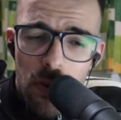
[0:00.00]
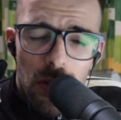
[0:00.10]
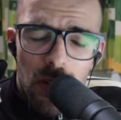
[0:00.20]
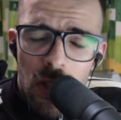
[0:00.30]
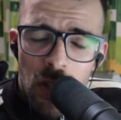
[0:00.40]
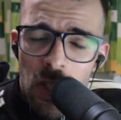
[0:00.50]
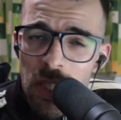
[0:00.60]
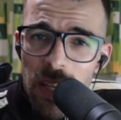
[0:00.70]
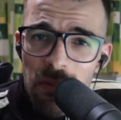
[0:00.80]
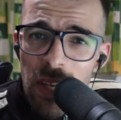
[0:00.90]
rather than
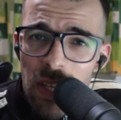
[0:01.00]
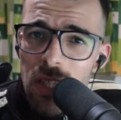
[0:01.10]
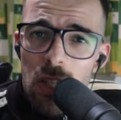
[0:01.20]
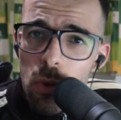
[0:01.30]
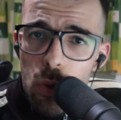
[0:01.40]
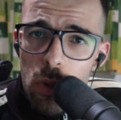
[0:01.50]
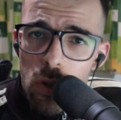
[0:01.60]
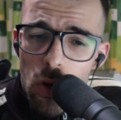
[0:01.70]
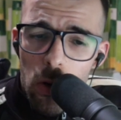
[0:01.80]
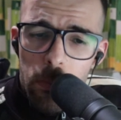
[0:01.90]
just giving us the usual
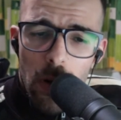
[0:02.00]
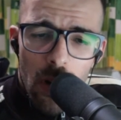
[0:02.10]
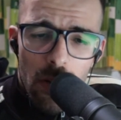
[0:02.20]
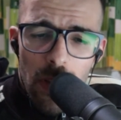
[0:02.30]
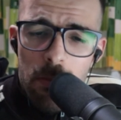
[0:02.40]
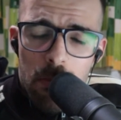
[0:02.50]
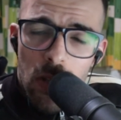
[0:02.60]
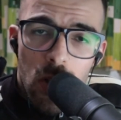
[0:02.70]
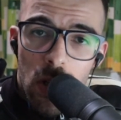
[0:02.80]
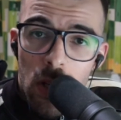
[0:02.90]
trope of a
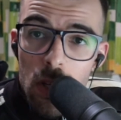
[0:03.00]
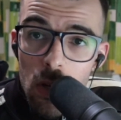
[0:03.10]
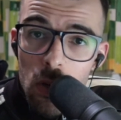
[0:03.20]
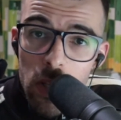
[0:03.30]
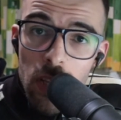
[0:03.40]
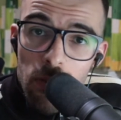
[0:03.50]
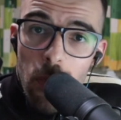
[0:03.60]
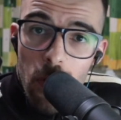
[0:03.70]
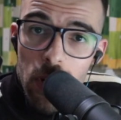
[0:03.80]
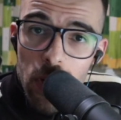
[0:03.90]
mother looking
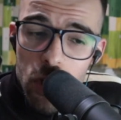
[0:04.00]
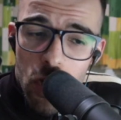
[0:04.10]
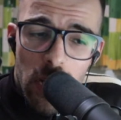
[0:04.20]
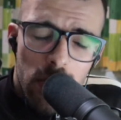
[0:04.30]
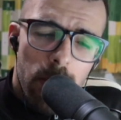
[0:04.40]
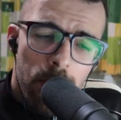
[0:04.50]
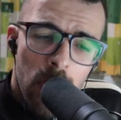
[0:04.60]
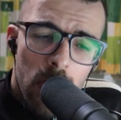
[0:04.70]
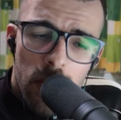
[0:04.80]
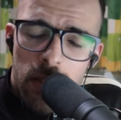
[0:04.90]
for her child.
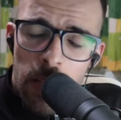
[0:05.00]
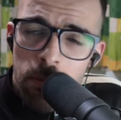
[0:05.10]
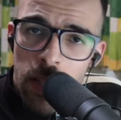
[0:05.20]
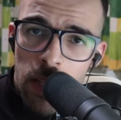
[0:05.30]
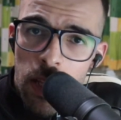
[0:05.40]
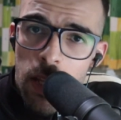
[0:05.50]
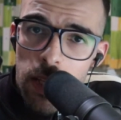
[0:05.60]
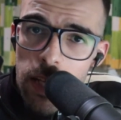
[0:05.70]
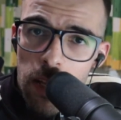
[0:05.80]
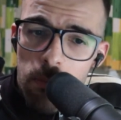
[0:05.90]
The same thing
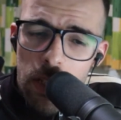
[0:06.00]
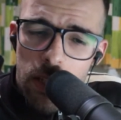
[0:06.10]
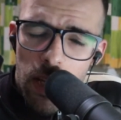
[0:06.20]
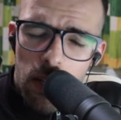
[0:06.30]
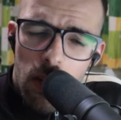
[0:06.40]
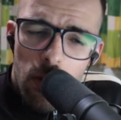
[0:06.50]
can be said